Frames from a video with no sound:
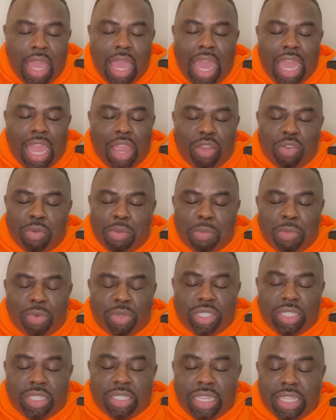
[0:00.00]
I can't remember what
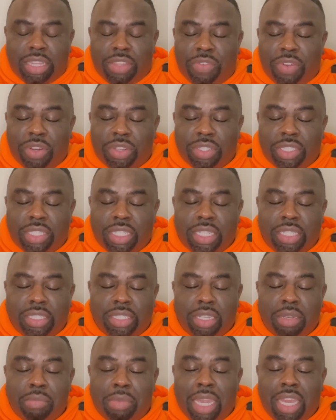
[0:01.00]
she said the first
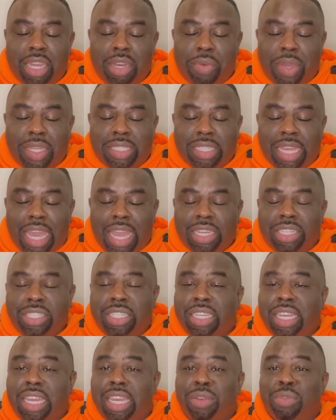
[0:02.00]
season. But anyways,
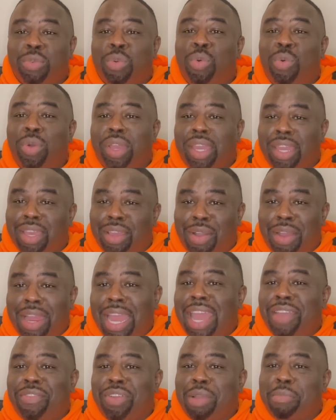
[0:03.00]
Ashley and Quick are
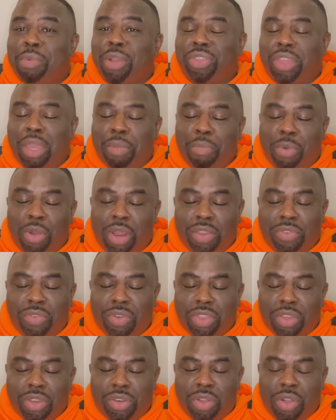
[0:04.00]
having a birthday party for
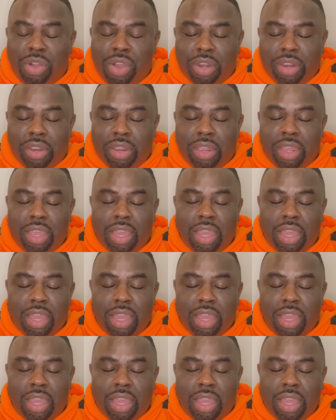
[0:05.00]
their daughter,